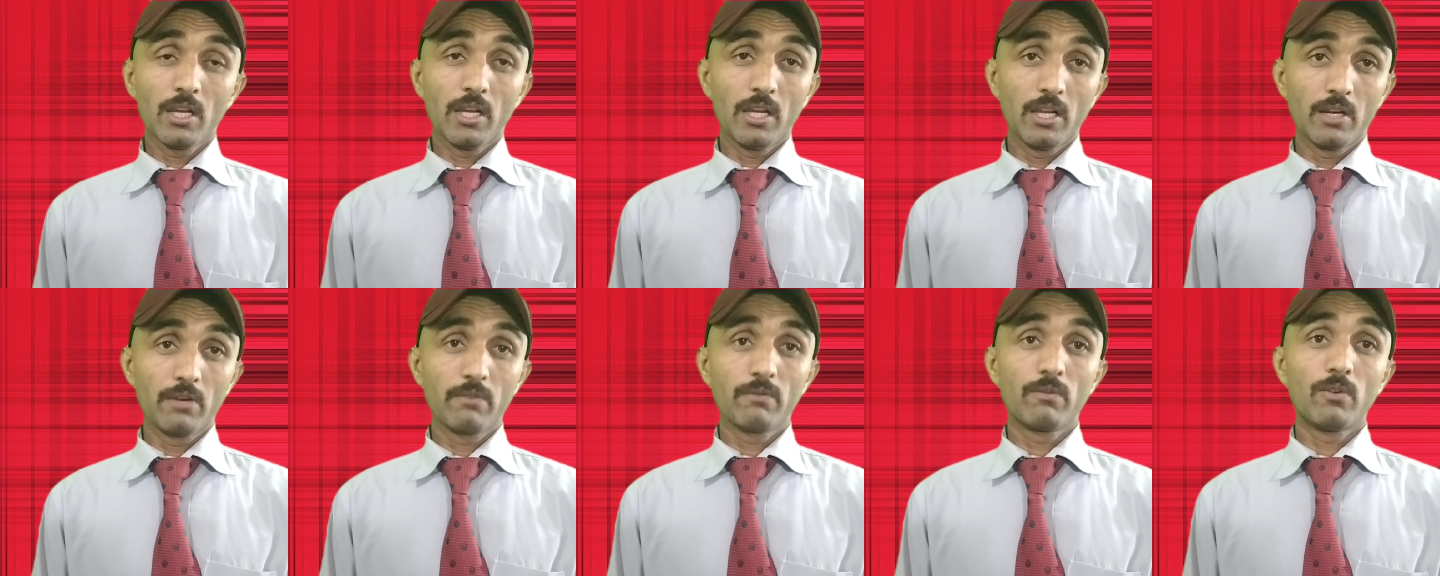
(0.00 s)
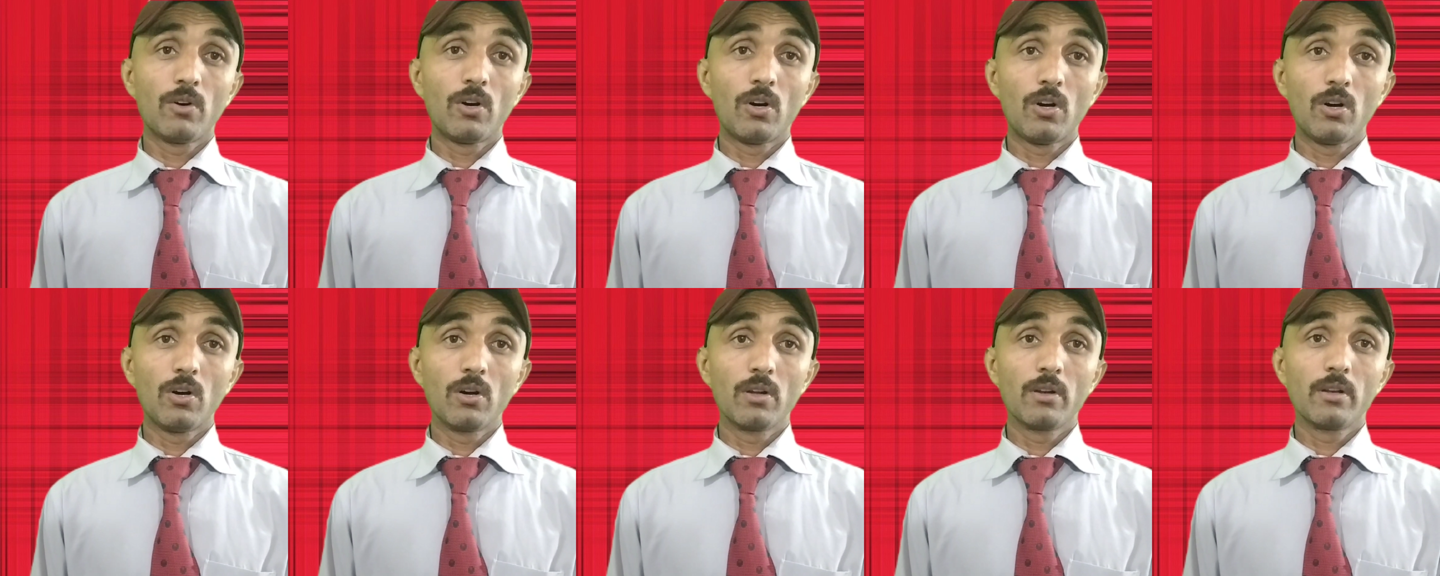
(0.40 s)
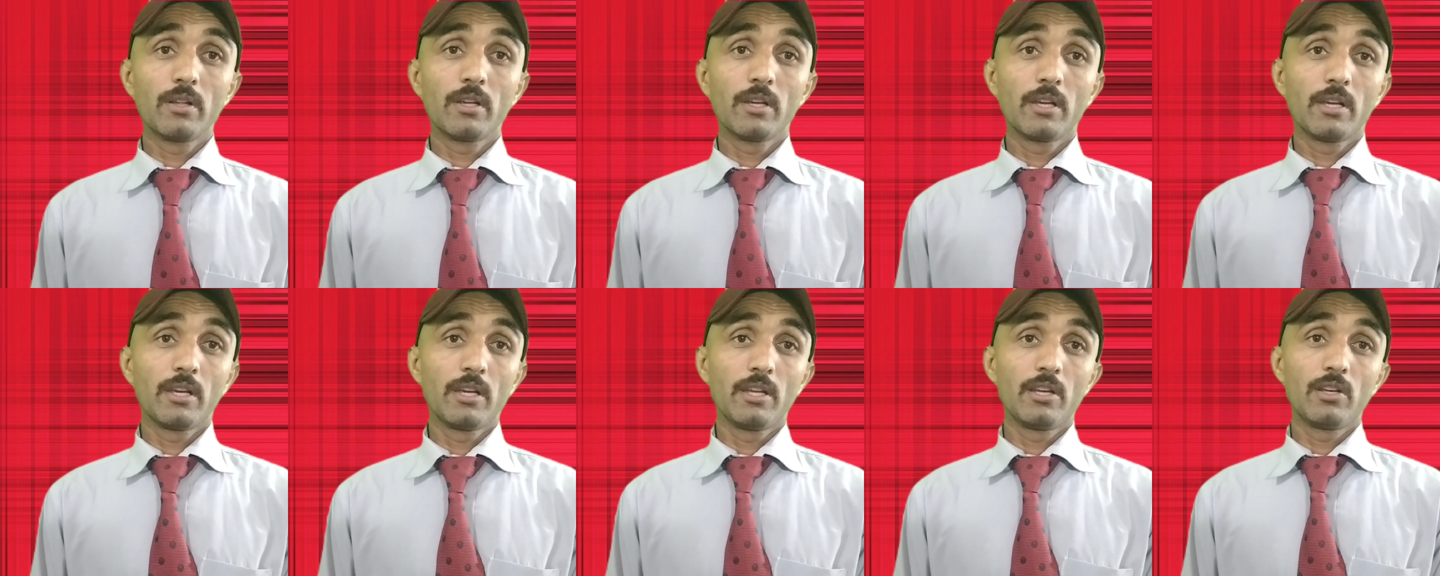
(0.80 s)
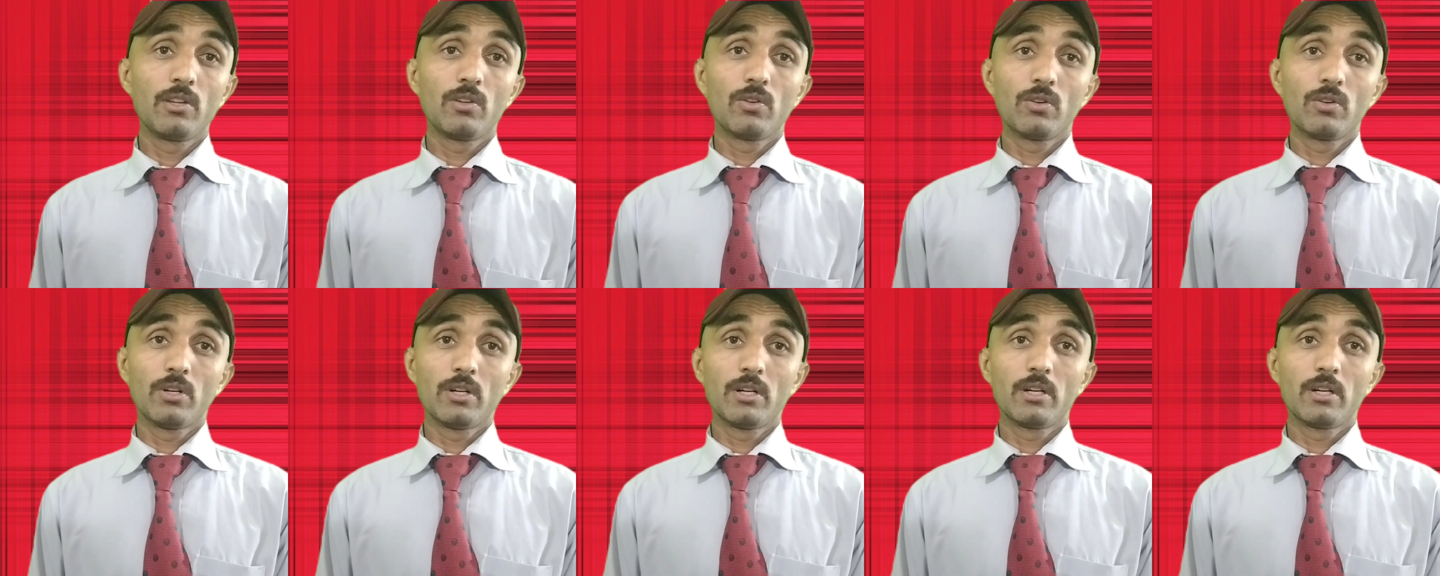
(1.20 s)
involved in
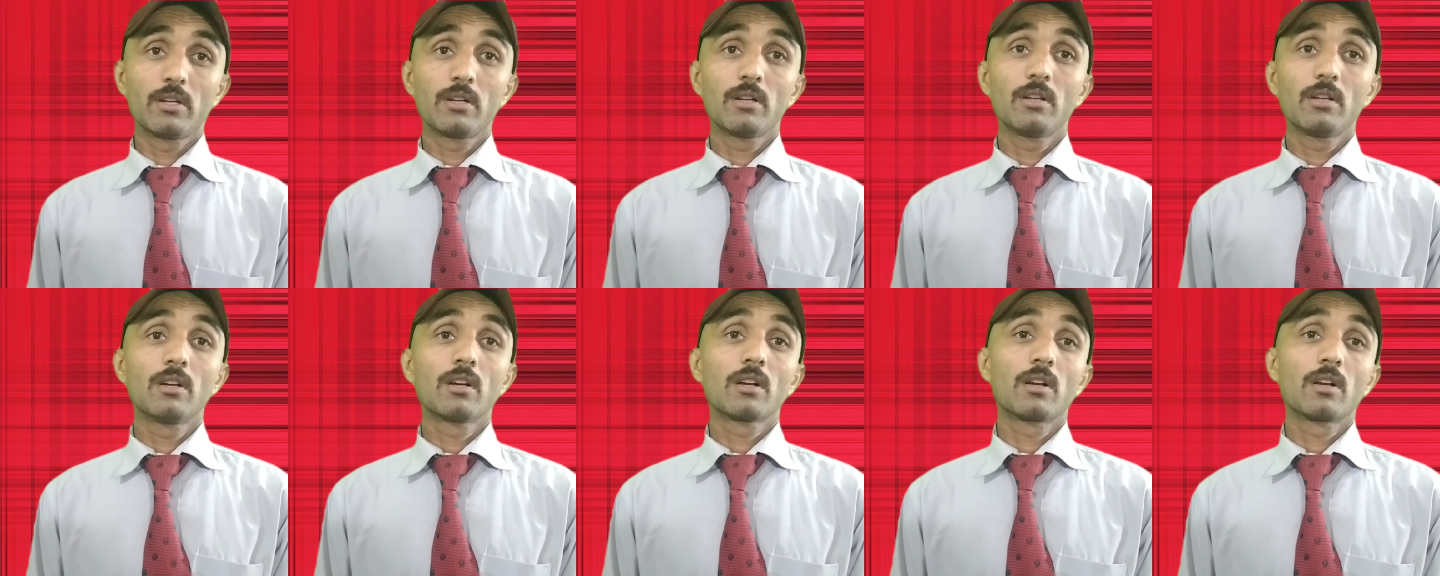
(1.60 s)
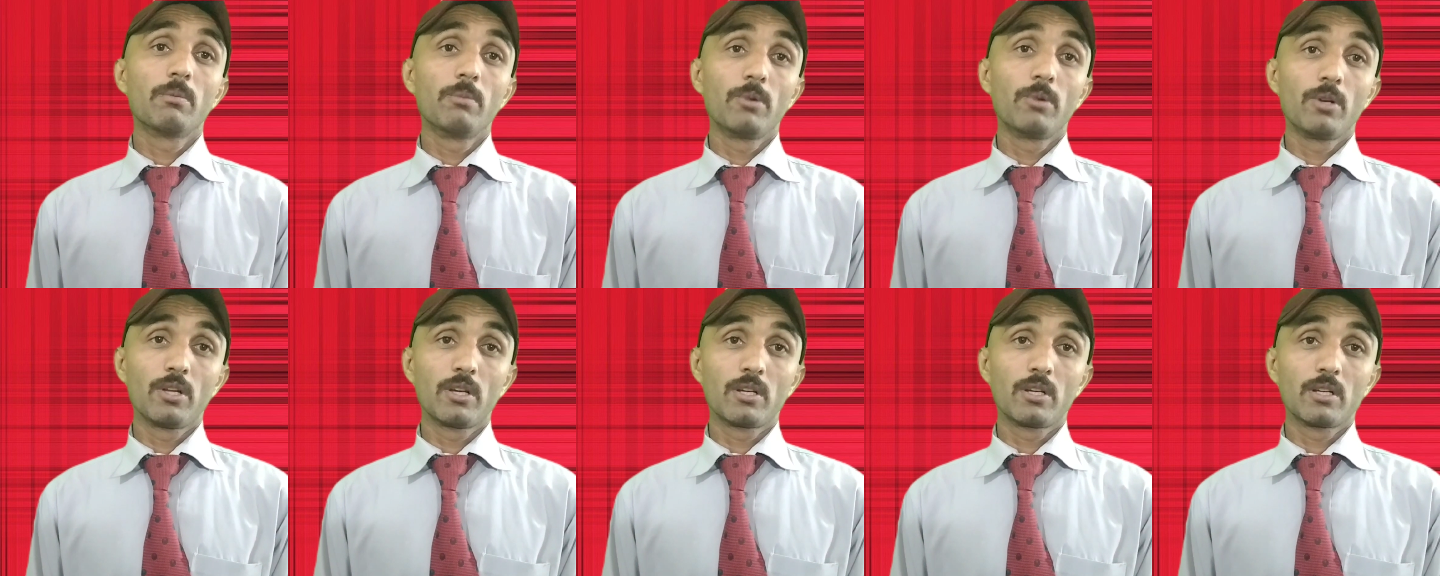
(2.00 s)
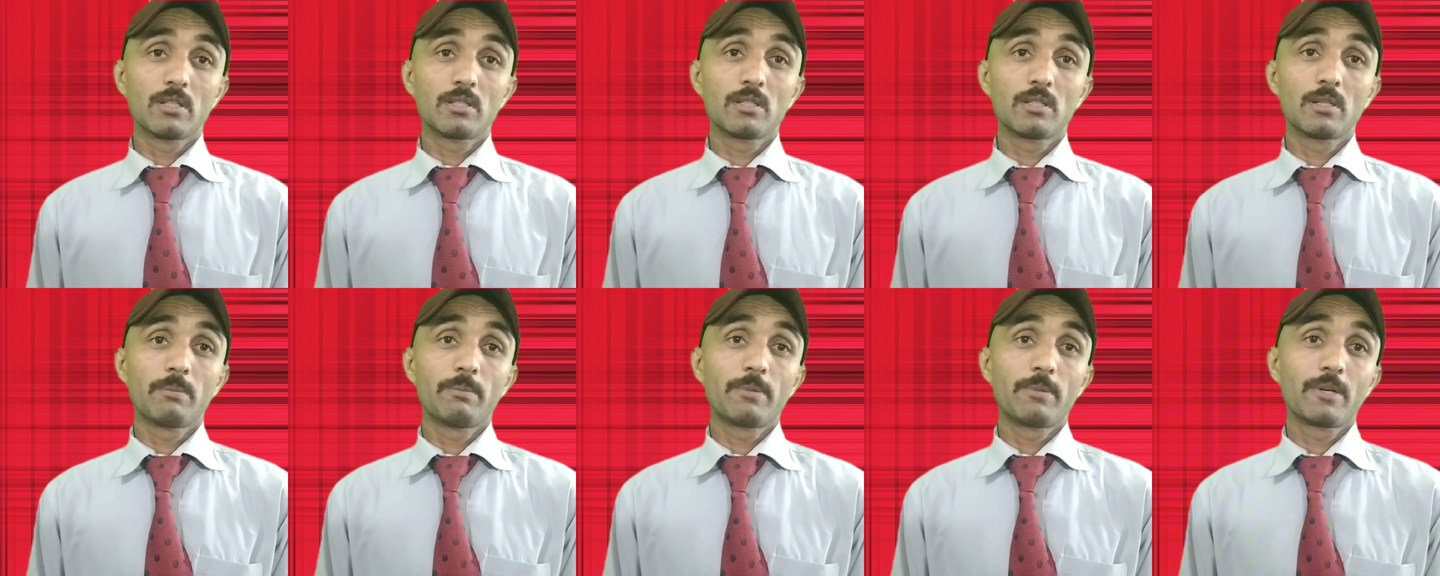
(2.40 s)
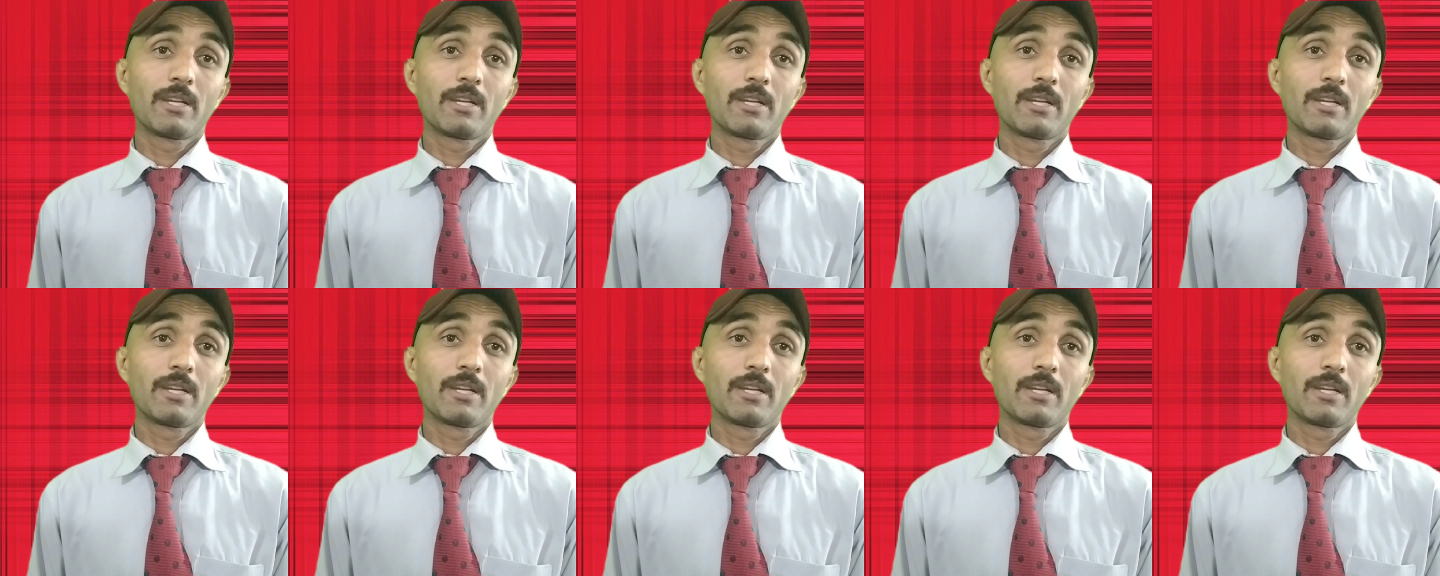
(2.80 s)
your communication.